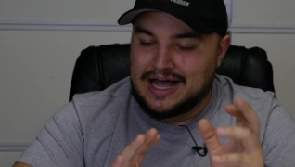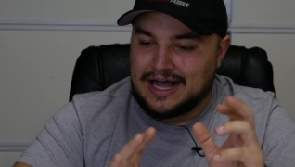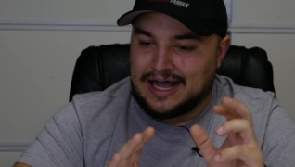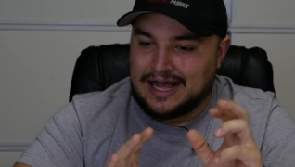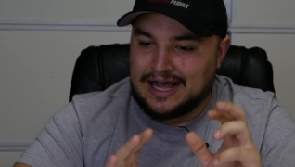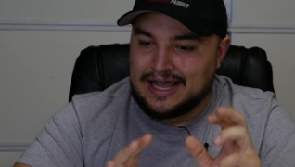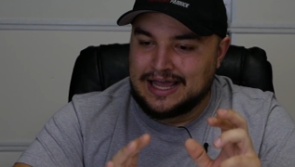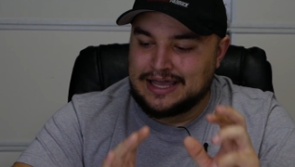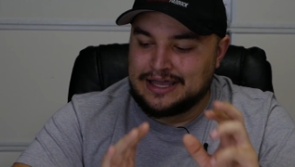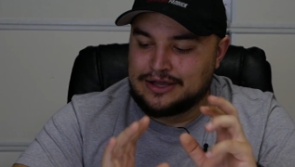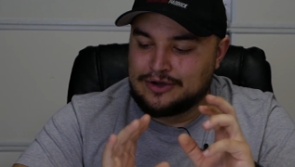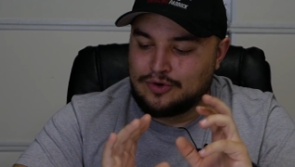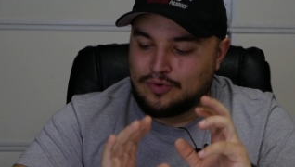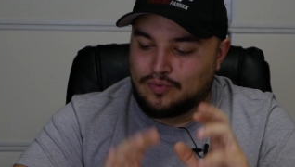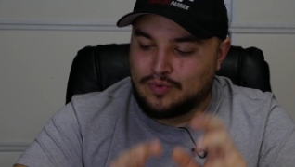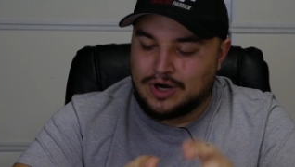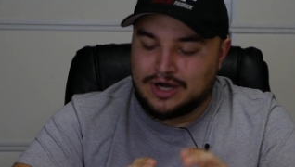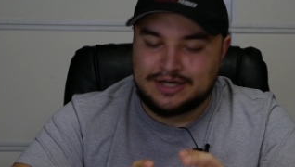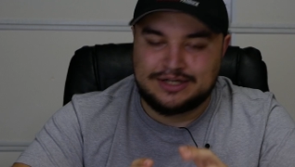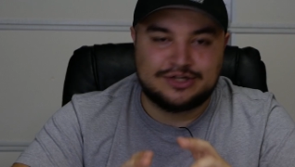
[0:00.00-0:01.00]
I
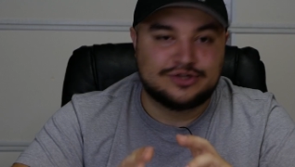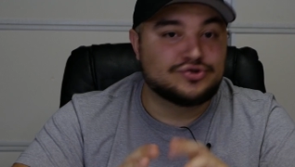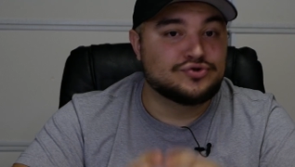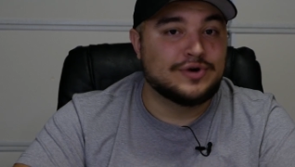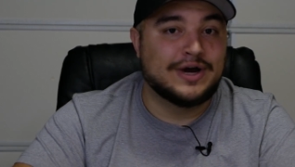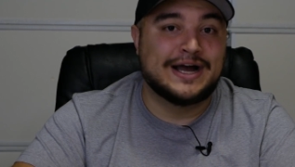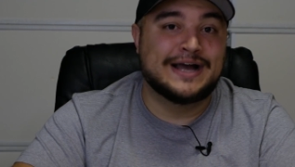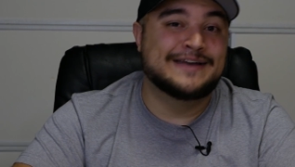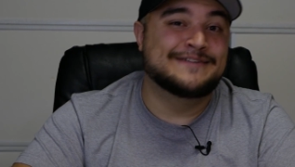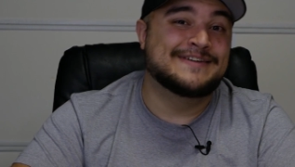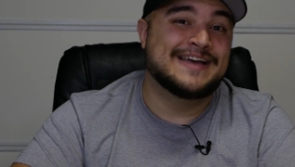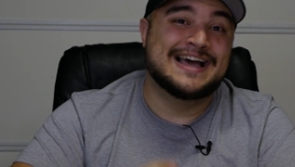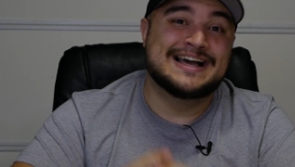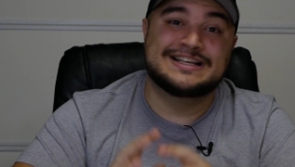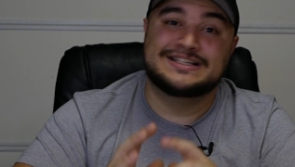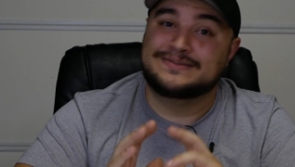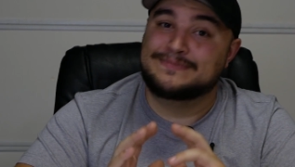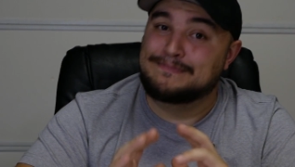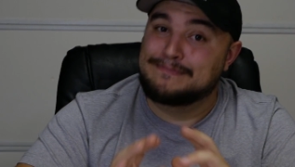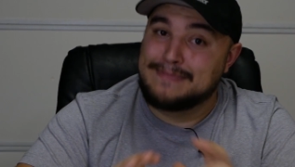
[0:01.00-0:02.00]
want to drive
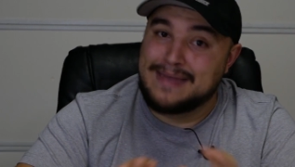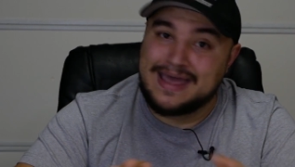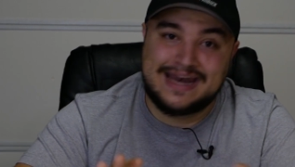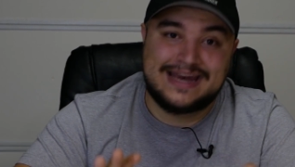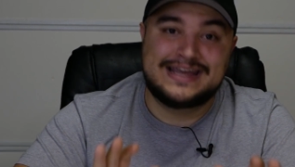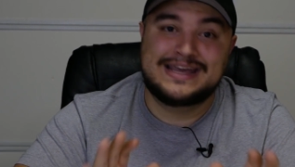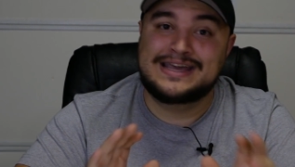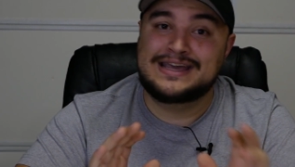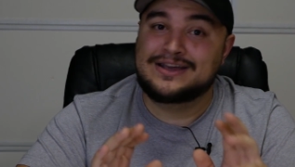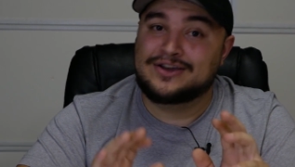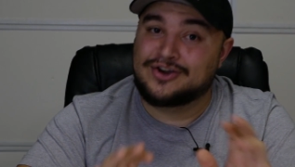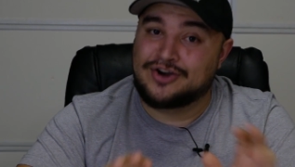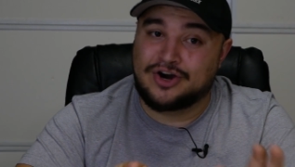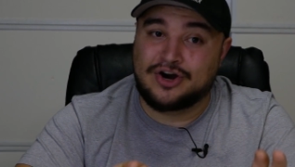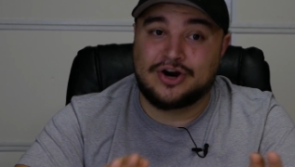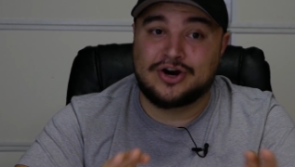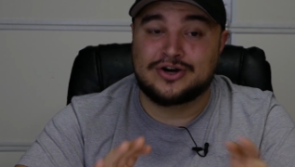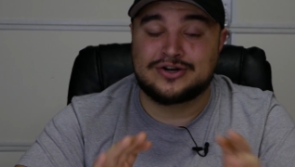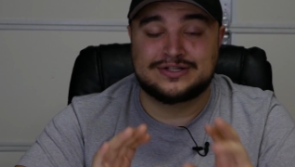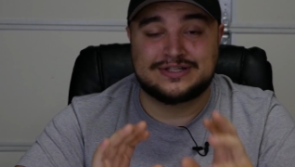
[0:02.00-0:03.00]
as many
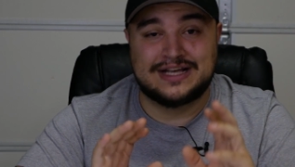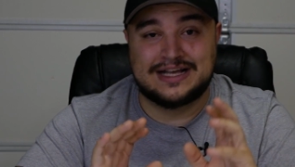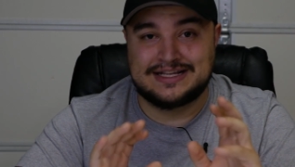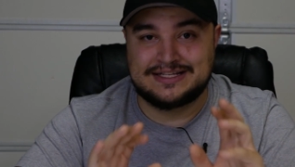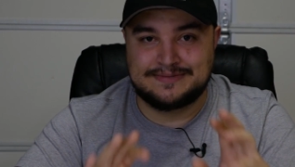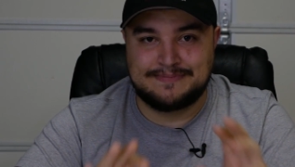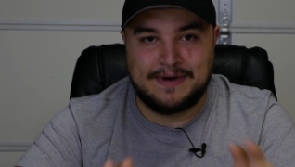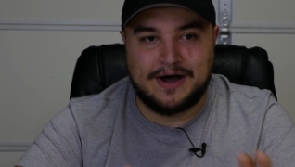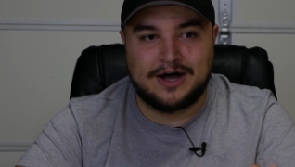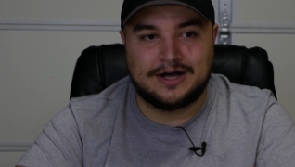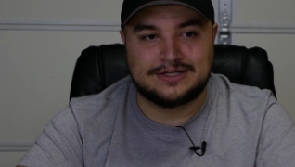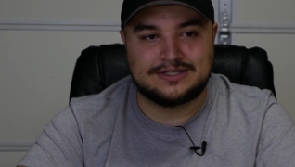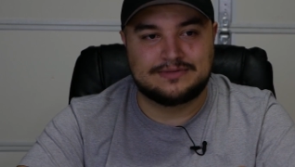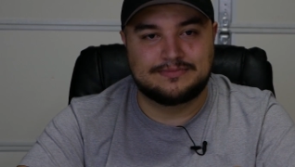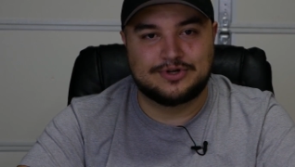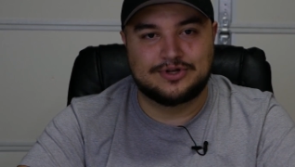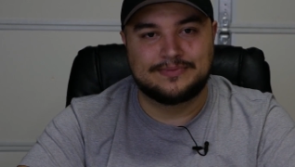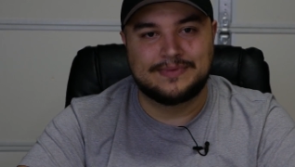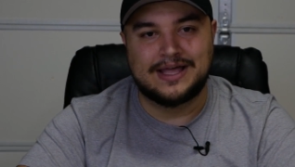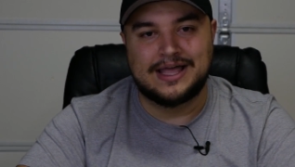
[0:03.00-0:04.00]
cars as
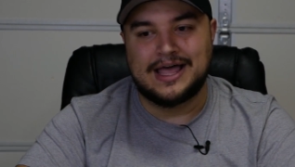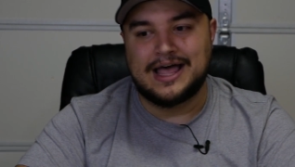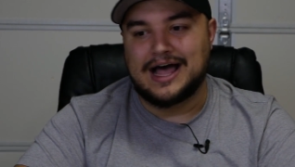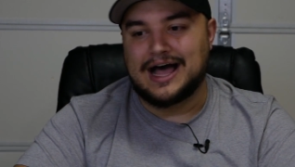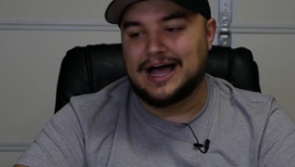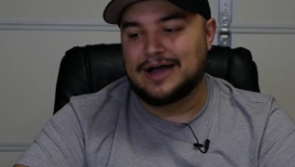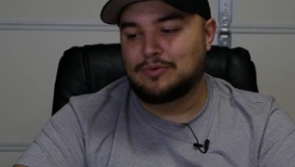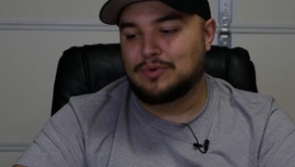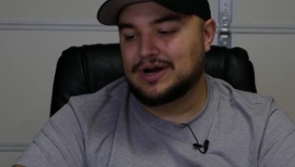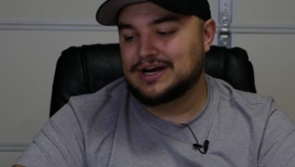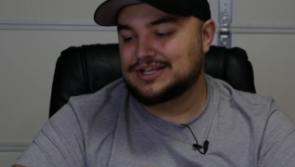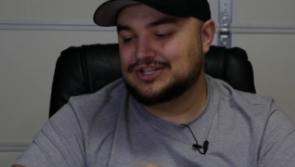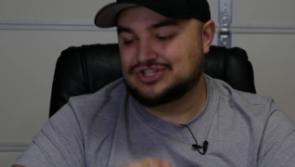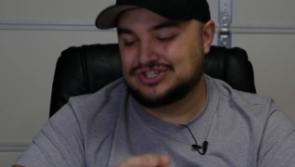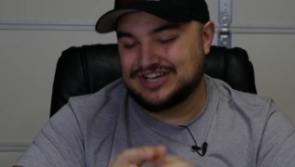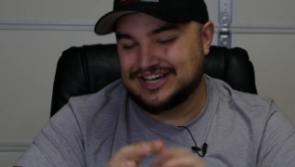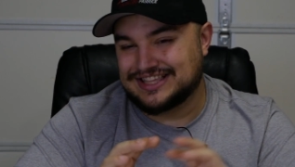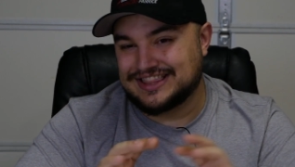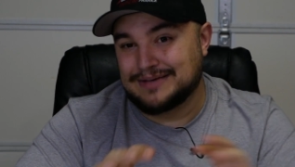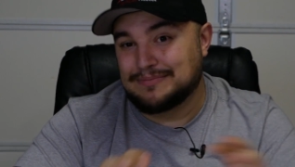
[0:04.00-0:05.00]
possible. I want to
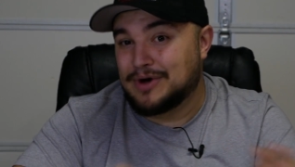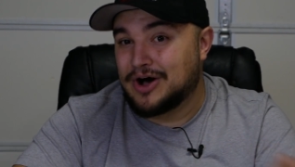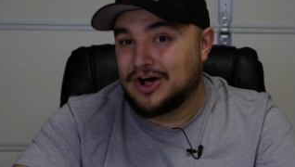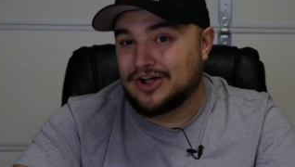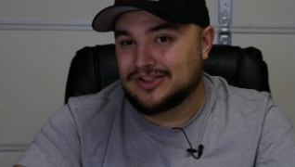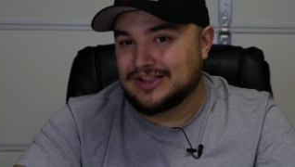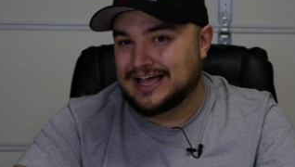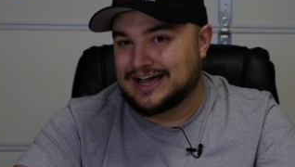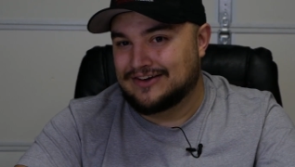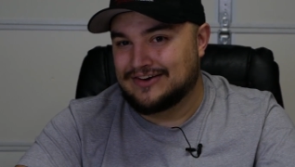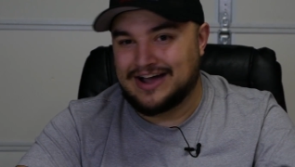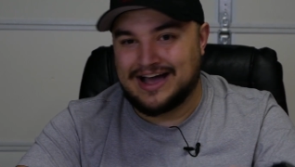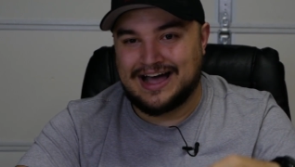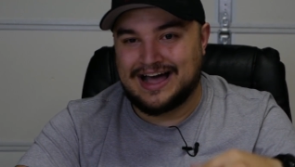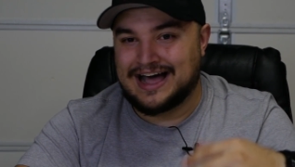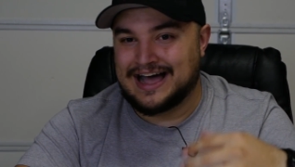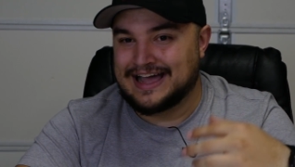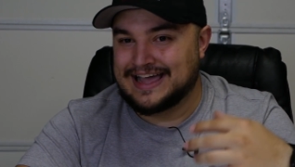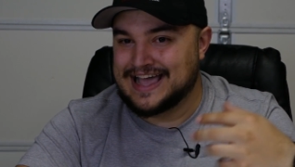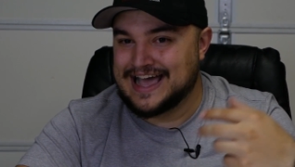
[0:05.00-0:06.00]
check them all out.
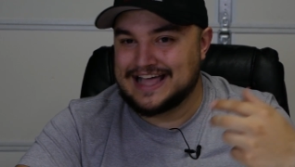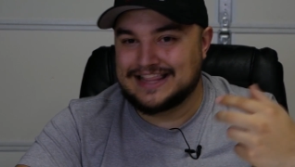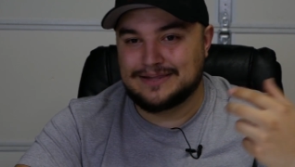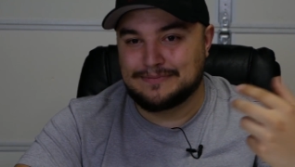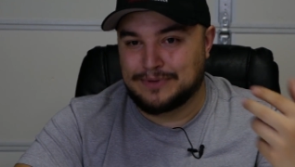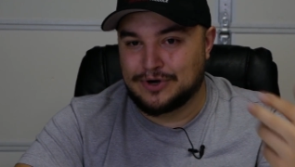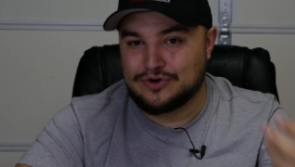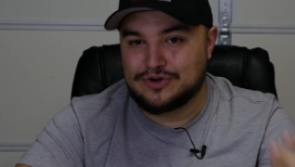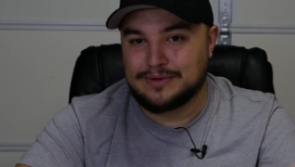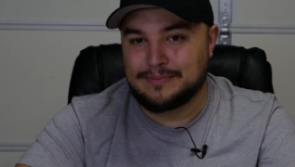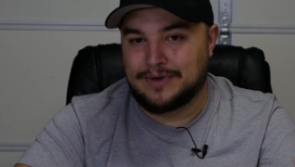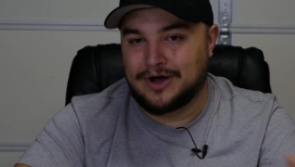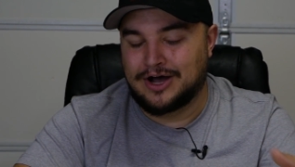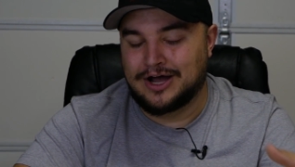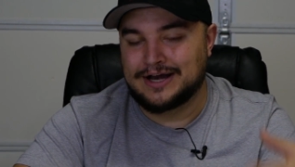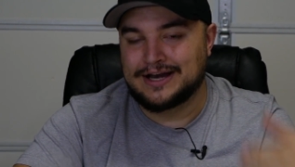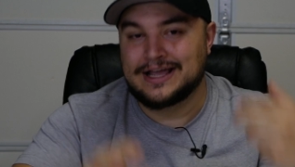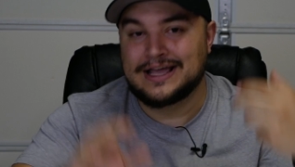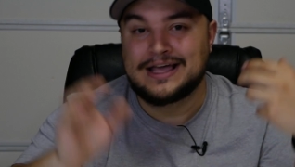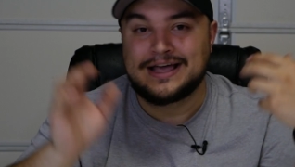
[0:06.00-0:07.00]
I had the
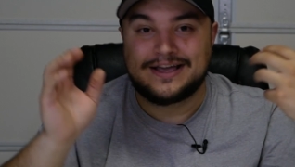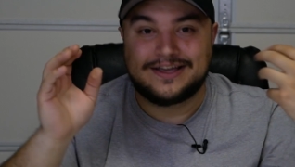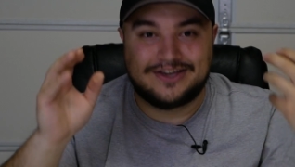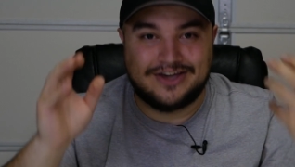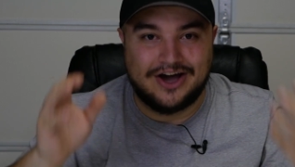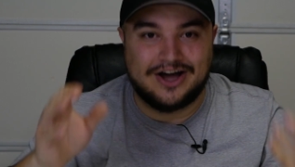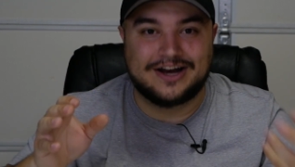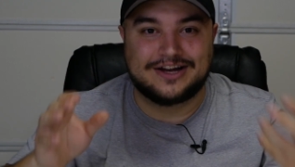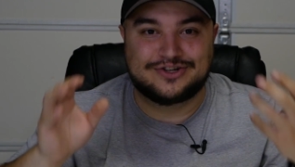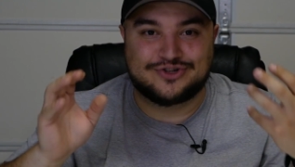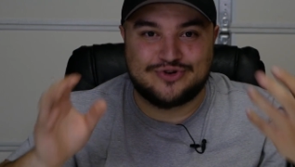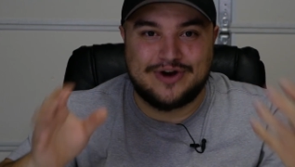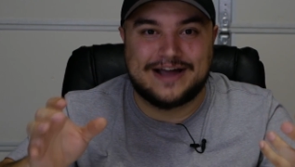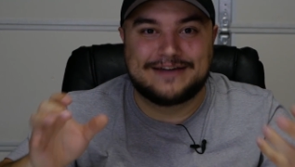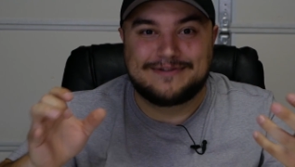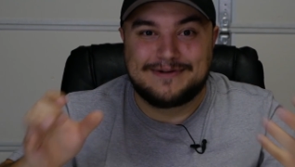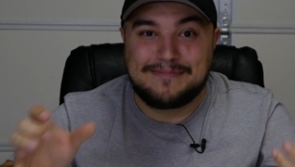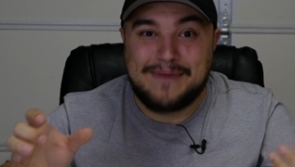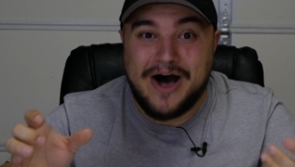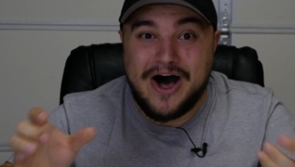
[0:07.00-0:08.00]
Pokemon, gotta
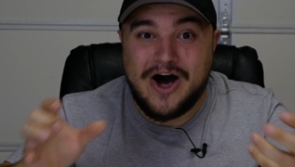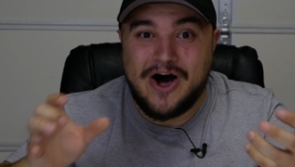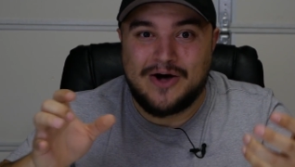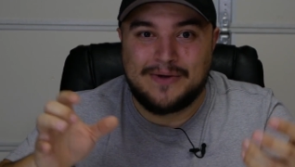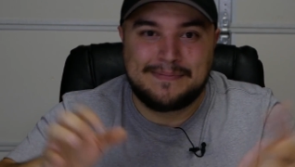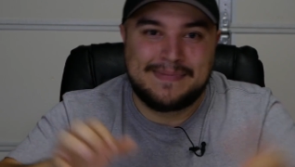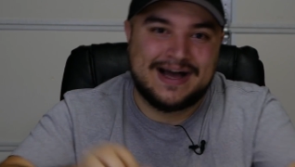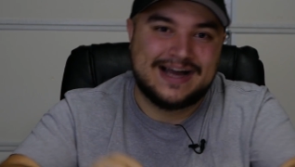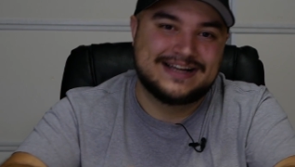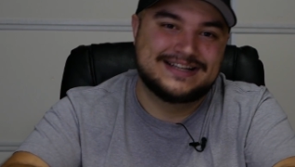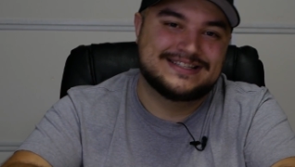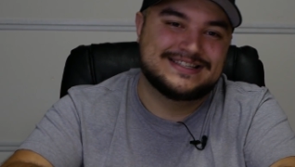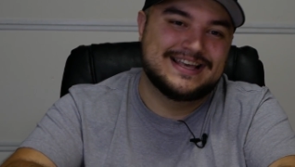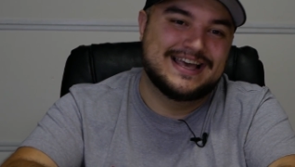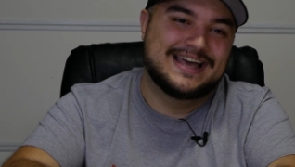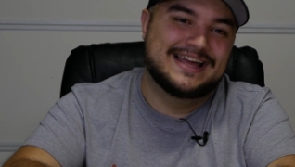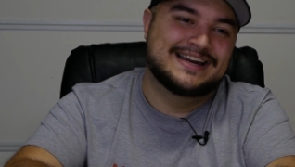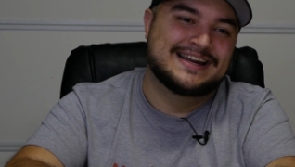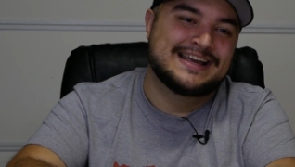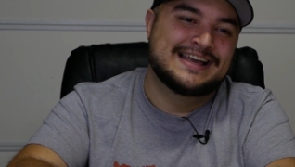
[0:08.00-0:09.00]
drive them all
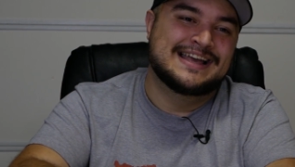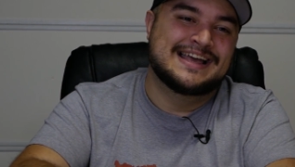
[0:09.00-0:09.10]
mindset.